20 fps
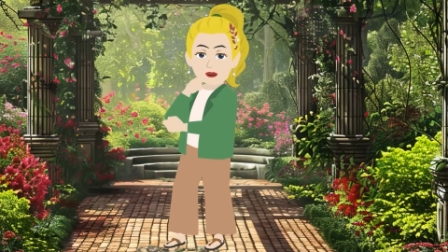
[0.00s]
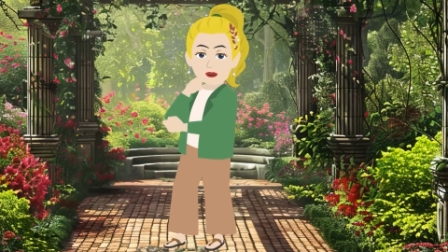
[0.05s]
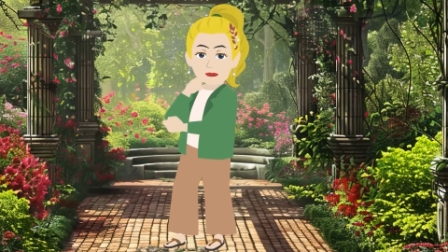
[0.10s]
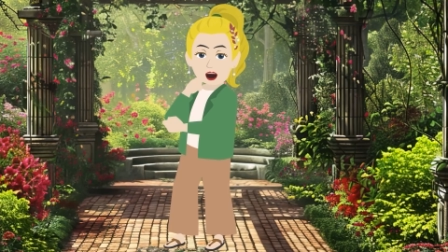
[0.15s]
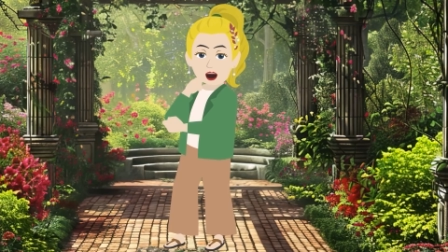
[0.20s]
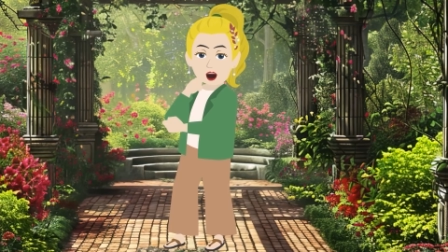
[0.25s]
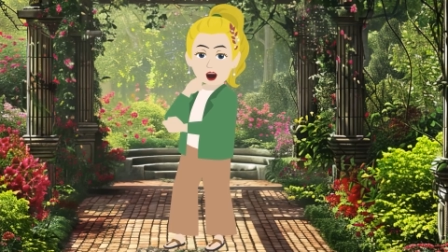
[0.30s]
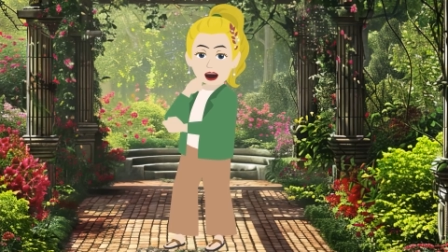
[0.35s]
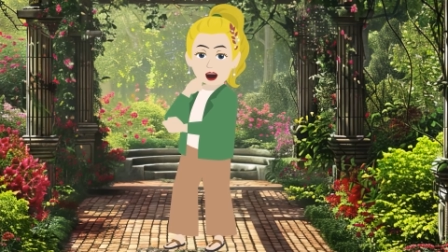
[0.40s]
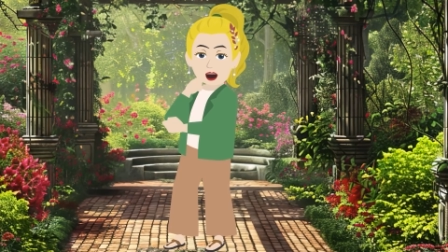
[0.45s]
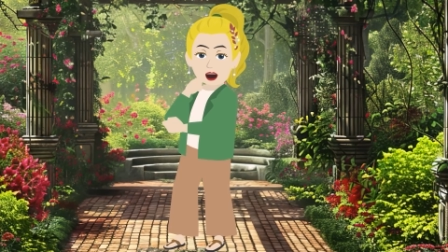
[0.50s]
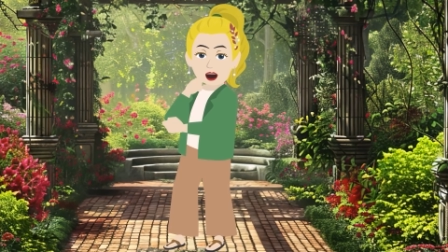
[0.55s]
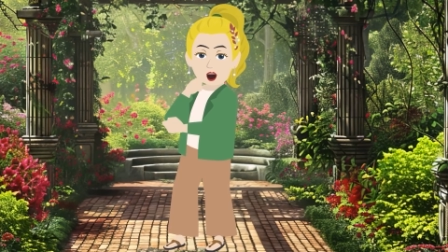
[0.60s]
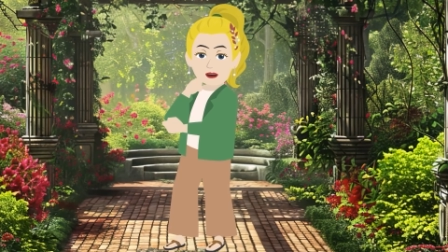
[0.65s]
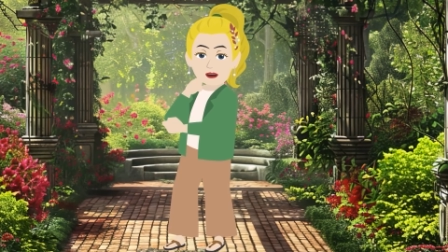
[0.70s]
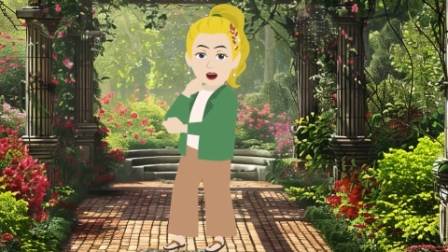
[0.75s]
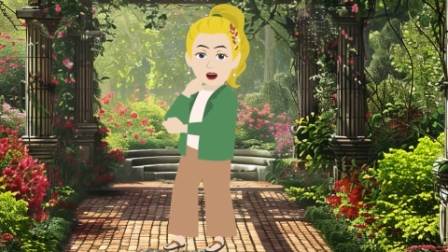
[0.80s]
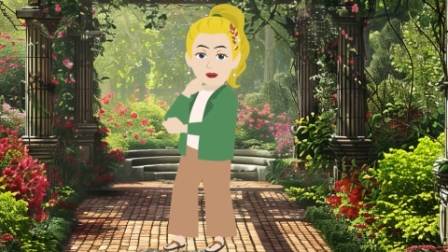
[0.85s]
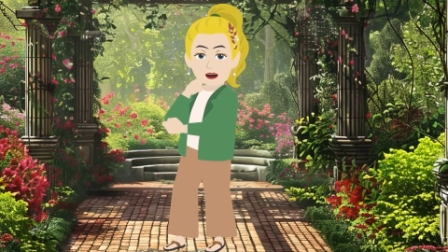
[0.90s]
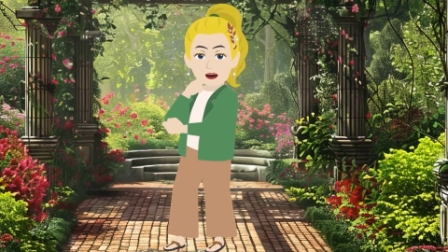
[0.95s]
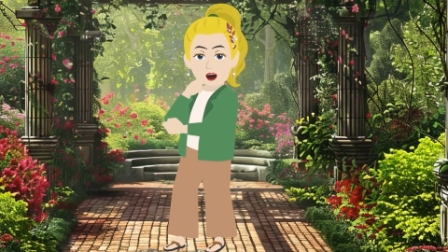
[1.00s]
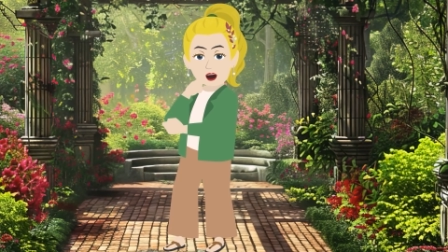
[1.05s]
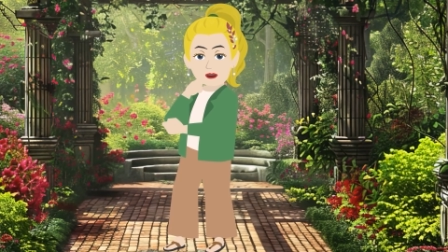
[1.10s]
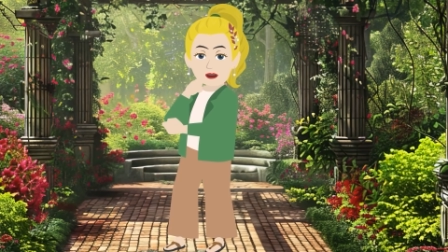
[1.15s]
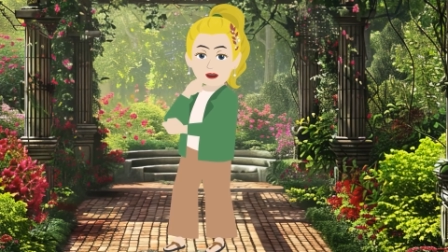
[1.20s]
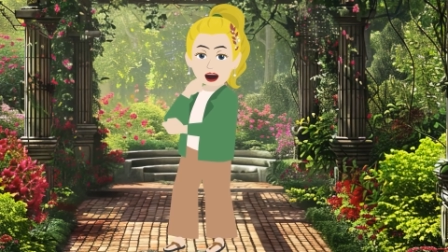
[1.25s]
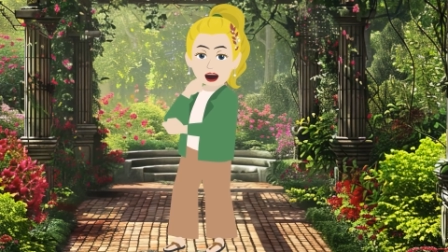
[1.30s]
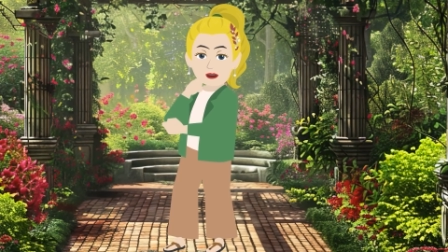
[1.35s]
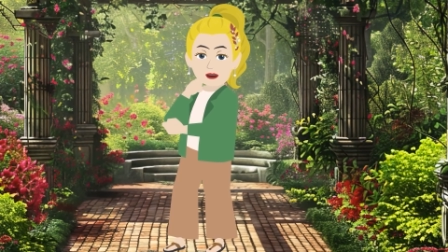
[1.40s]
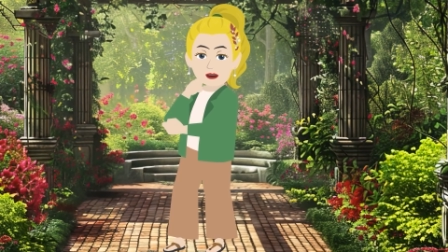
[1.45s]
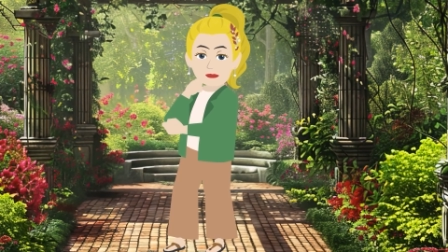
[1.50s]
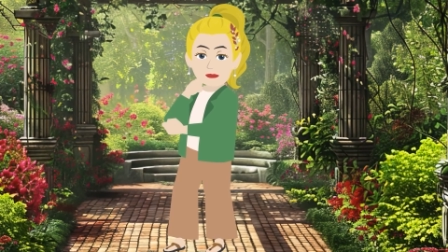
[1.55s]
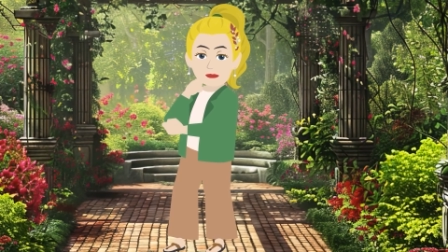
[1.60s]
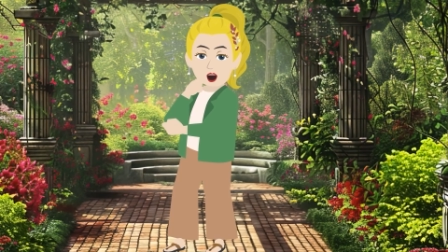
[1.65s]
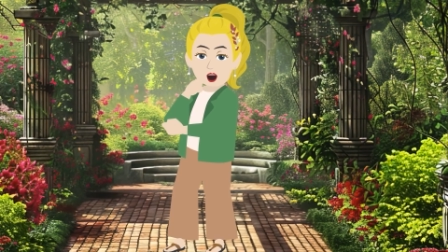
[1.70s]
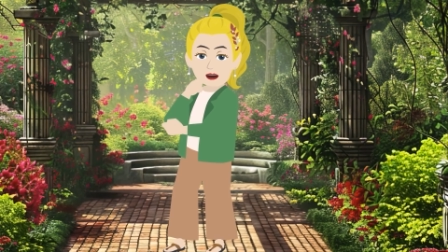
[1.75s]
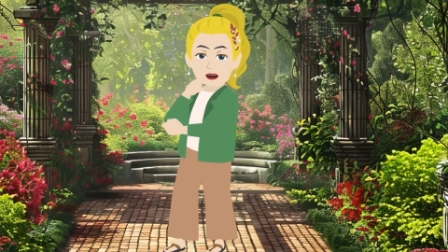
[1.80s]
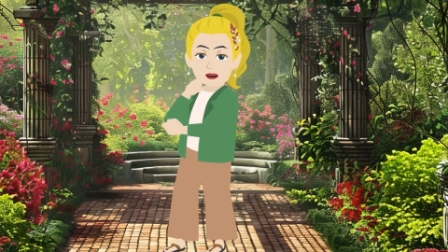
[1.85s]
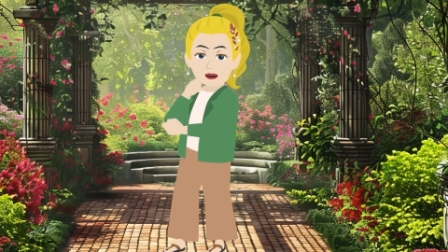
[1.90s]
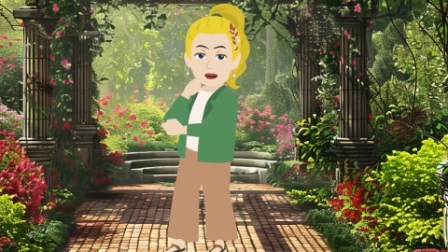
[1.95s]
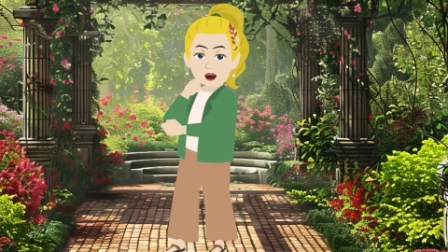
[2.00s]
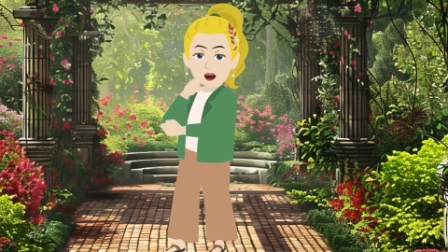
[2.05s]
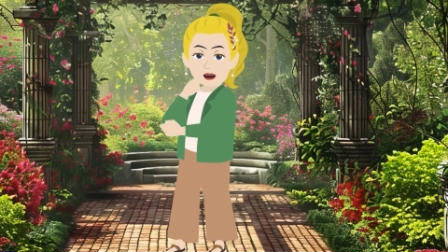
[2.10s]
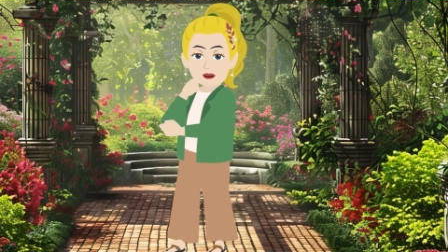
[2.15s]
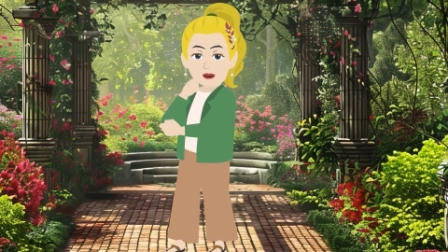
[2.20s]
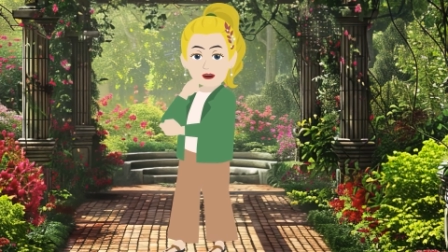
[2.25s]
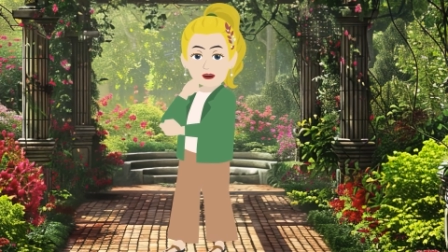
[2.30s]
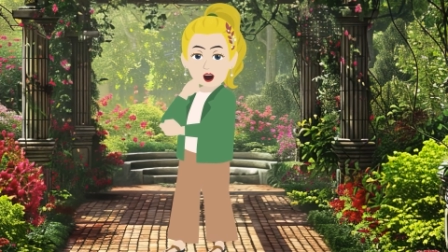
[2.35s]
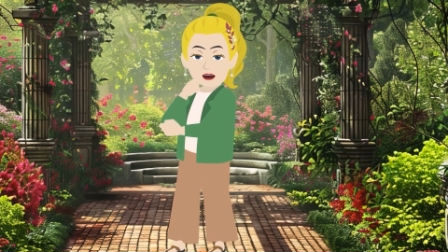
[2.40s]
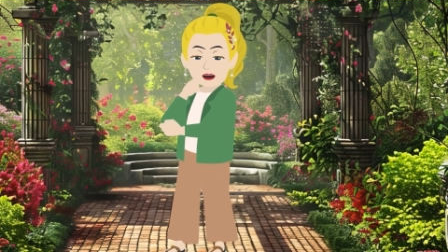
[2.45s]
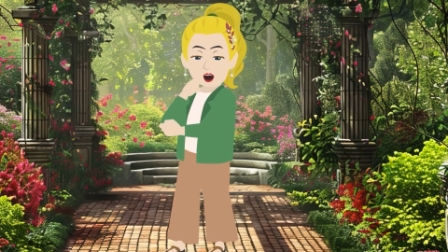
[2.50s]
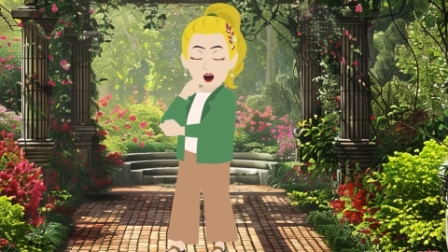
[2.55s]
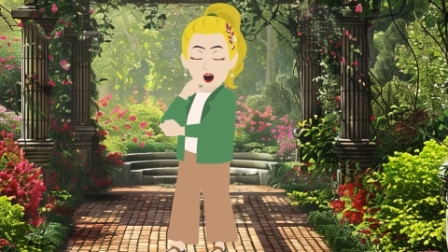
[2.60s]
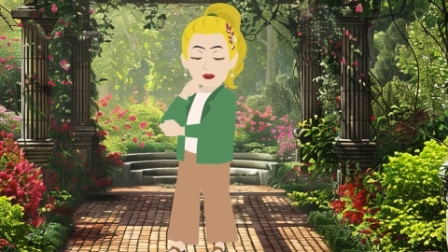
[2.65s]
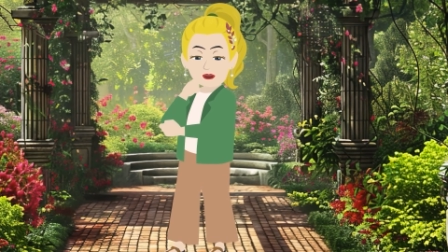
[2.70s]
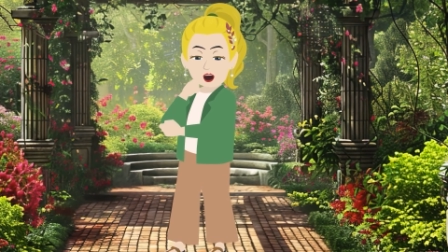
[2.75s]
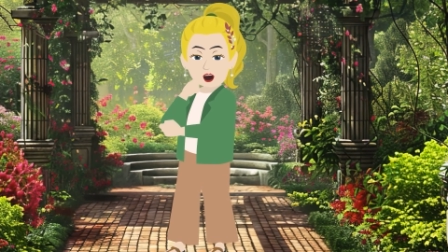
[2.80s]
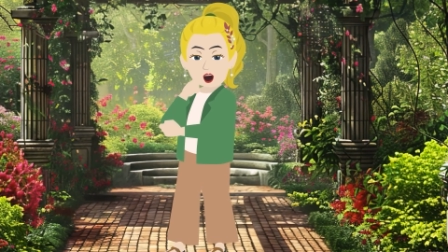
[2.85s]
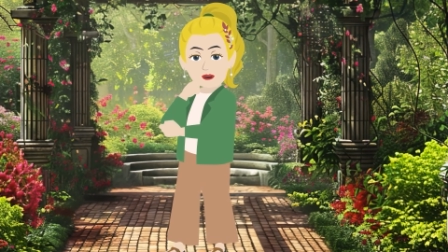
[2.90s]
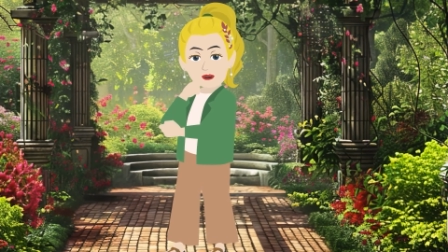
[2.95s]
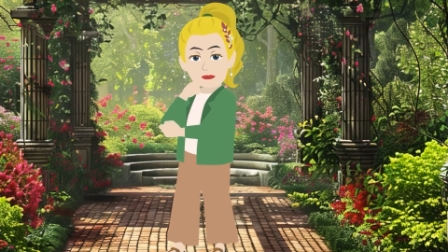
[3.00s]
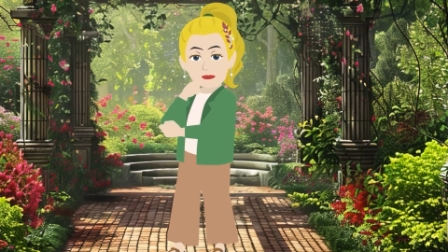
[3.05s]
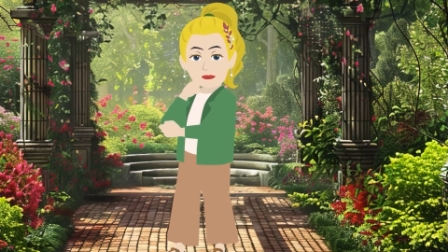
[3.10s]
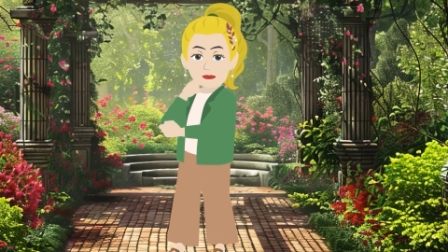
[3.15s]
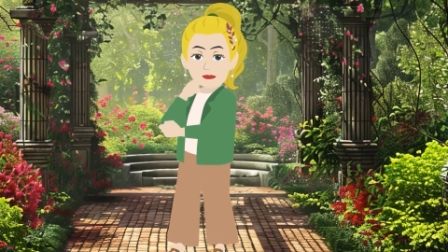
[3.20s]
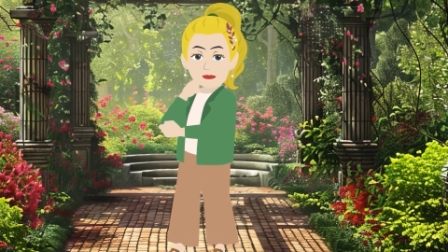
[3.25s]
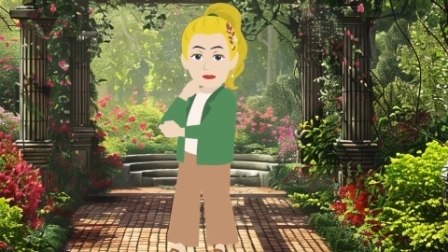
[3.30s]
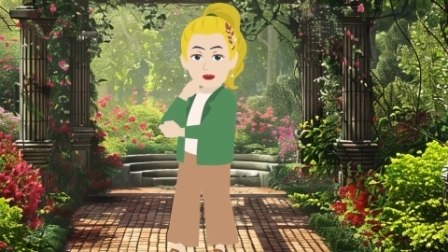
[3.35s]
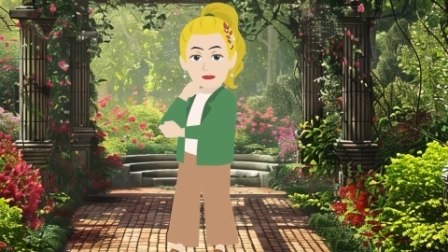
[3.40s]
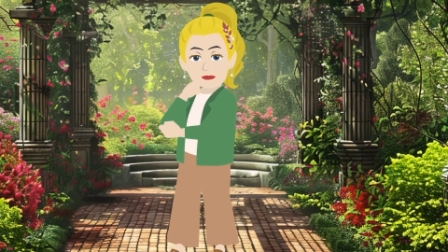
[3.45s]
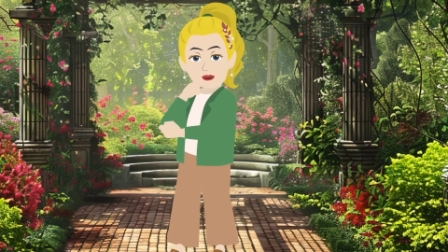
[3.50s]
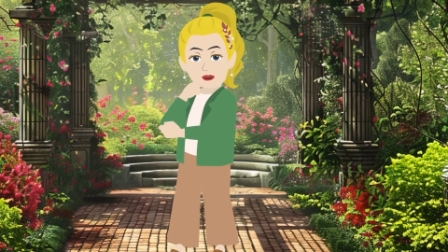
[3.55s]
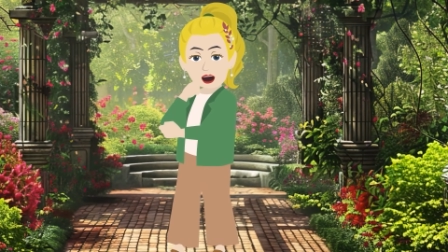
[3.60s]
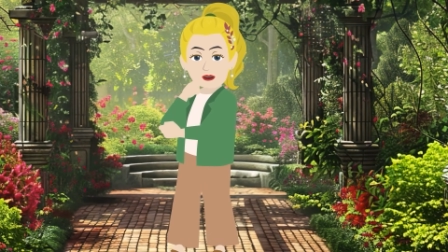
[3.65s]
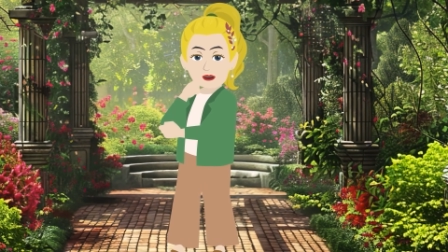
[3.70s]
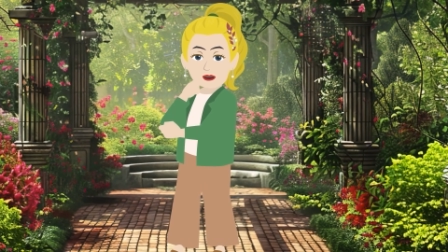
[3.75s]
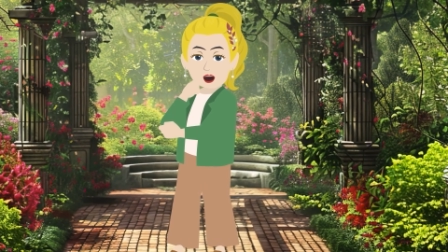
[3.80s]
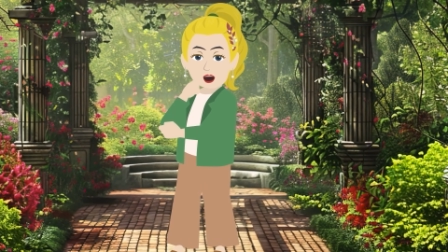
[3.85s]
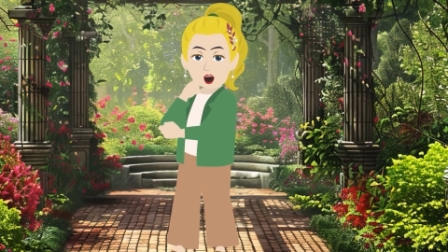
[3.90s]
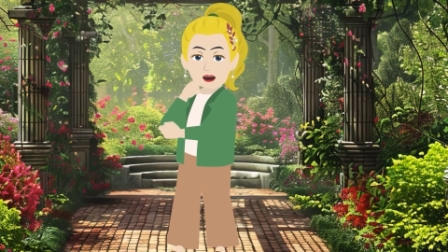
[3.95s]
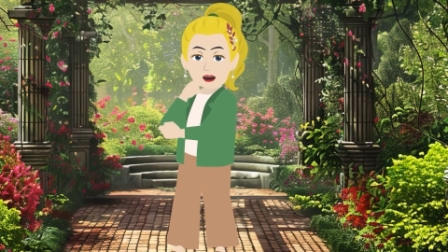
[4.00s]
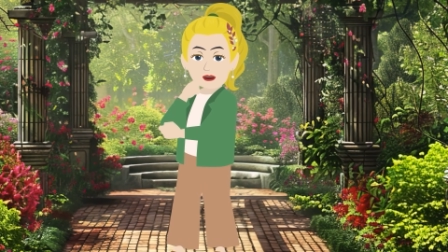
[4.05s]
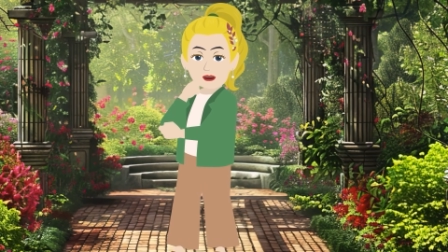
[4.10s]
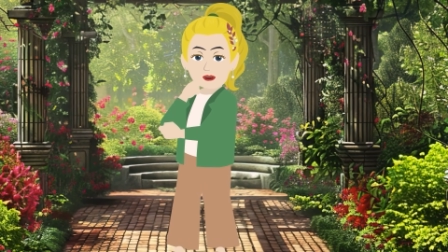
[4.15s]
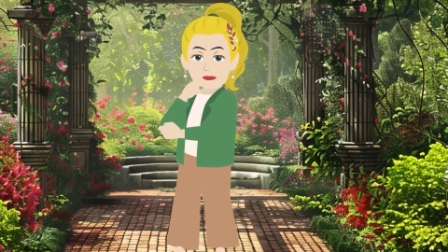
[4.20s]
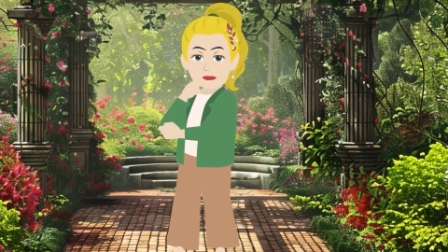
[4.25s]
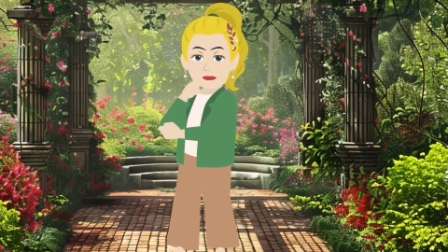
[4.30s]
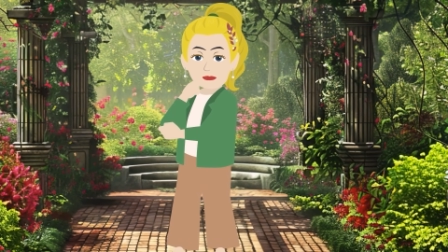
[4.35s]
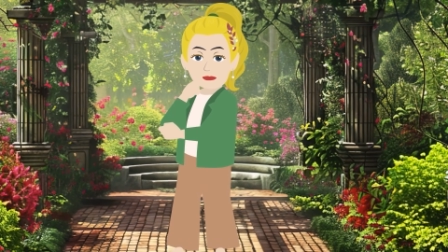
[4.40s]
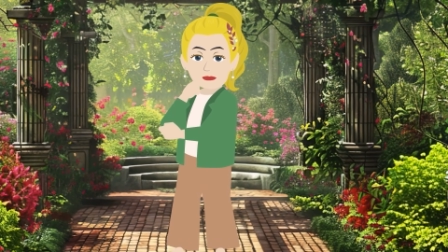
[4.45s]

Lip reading: We really want you to focus for a little bit upon the idea of step 1